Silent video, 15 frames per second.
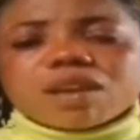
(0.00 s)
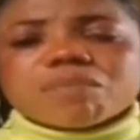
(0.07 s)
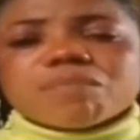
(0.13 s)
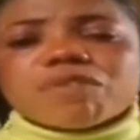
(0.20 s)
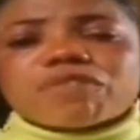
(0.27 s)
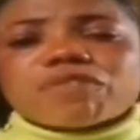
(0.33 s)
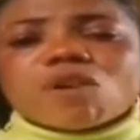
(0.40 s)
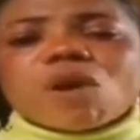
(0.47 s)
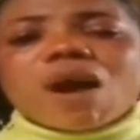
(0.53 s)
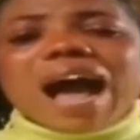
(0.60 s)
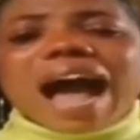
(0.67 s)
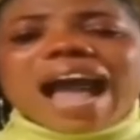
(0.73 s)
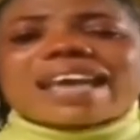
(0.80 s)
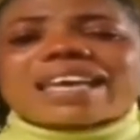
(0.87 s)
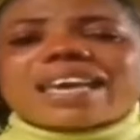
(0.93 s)
Before
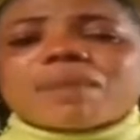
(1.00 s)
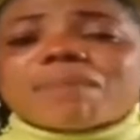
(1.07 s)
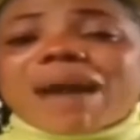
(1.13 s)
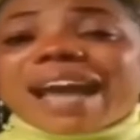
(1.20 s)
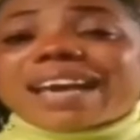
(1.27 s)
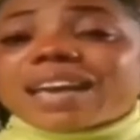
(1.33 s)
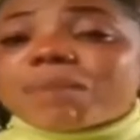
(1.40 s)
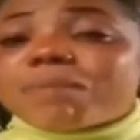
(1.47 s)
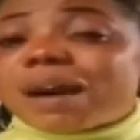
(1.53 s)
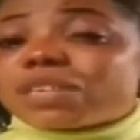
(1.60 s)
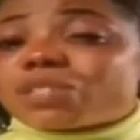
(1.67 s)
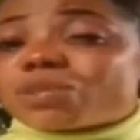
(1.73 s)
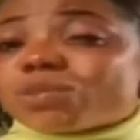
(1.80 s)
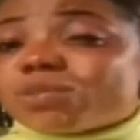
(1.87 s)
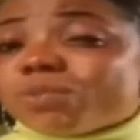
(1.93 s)
I came
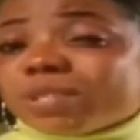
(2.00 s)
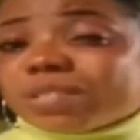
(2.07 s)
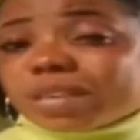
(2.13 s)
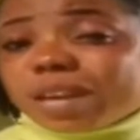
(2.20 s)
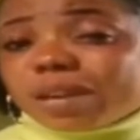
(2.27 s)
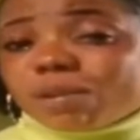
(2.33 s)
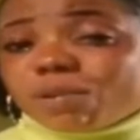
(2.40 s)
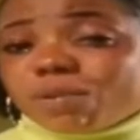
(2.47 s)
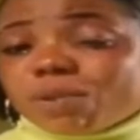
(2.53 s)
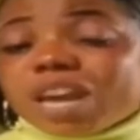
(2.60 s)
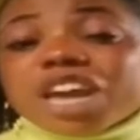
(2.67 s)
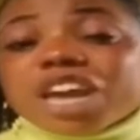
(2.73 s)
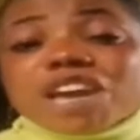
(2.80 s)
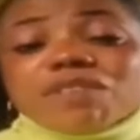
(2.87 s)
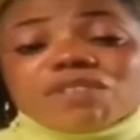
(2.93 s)
back 2 weeks ago.
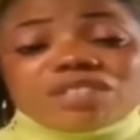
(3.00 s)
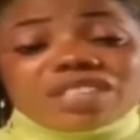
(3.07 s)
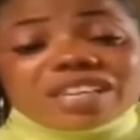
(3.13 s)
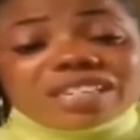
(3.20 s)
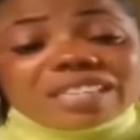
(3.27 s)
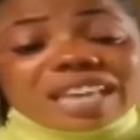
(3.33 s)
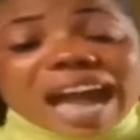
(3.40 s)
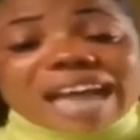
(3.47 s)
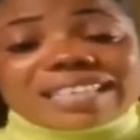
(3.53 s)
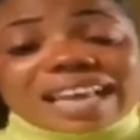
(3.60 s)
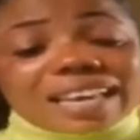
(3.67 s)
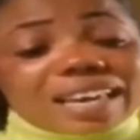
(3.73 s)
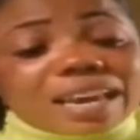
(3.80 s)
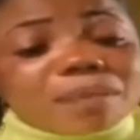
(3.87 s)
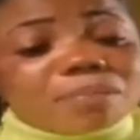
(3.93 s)
Even the day as
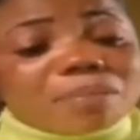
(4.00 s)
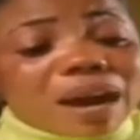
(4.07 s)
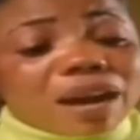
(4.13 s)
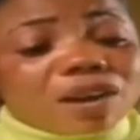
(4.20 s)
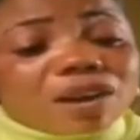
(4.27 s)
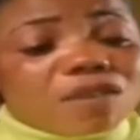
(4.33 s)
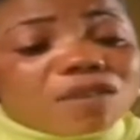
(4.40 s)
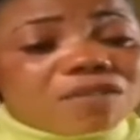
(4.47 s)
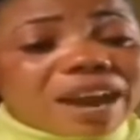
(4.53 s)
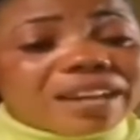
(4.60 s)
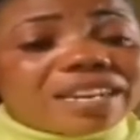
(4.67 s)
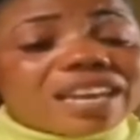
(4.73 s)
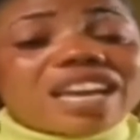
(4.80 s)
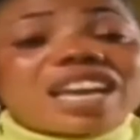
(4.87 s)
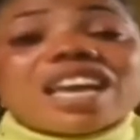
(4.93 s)
I came back on
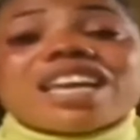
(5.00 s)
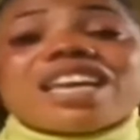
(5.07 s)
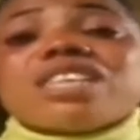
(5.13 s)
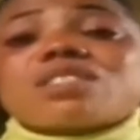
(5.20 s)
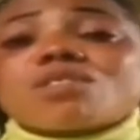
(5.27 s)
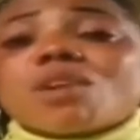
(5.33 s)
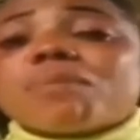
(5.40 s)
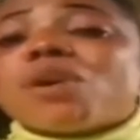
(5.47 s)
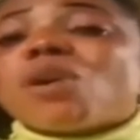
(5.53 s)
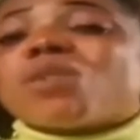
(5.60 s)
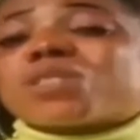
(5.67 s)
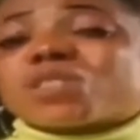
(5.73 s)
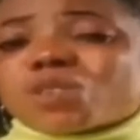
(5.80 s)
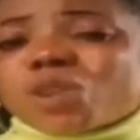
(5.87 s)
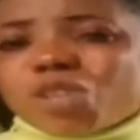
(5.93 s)
Friday, he saw me
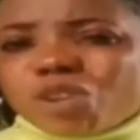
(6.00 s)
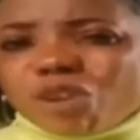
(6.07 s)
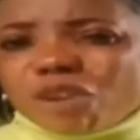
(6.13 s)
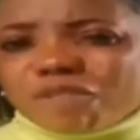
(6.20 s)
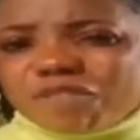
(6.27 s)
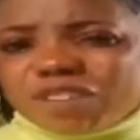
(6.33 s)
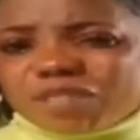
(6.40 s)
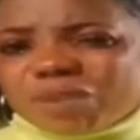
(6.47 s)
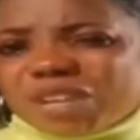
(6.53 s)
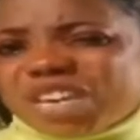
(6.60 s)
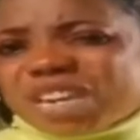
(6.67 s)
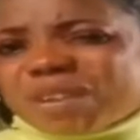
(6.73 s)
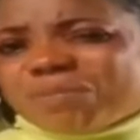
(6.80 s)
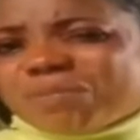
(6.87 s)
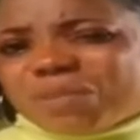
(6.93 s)
on Sunday of it when he
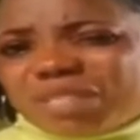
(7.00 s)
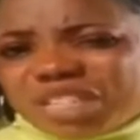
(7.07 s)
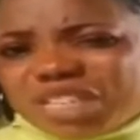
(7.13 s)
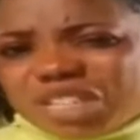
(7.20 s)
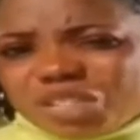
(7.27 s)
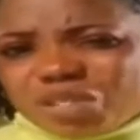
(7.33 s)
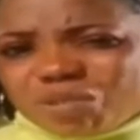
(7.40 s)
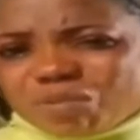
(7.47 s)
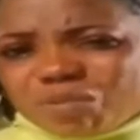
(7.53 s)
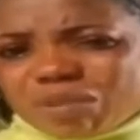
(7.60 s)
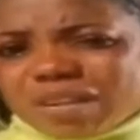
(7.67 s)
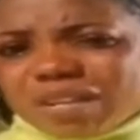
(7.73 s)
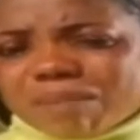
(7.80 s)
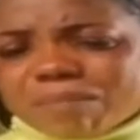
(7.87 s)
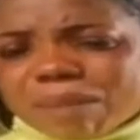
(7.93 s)
came to see the children
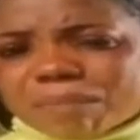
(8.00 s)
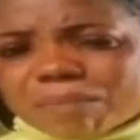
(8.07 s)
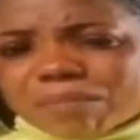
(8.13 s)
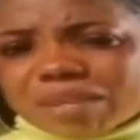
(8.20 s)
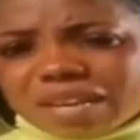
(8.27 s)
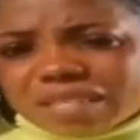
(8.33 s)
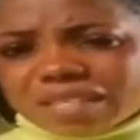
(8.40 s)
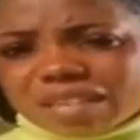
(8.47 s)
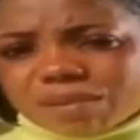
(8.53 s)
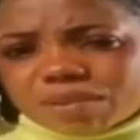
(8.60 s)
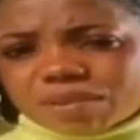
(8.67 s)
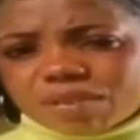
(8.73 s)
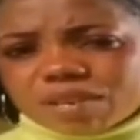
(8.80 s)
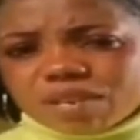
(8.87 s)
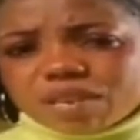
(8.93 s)
in my mother's house.
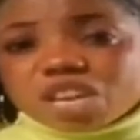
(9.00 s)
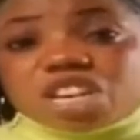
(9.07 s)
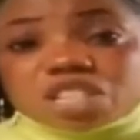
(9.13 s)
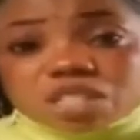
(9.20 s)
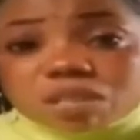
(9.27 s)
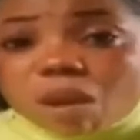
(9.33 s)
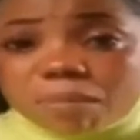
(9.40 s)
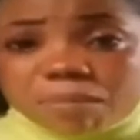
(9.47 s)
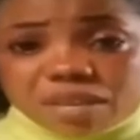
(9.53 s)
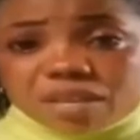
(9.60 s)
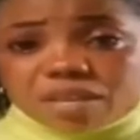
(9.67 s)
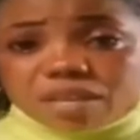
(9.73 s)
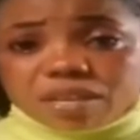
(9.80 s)
He saw me.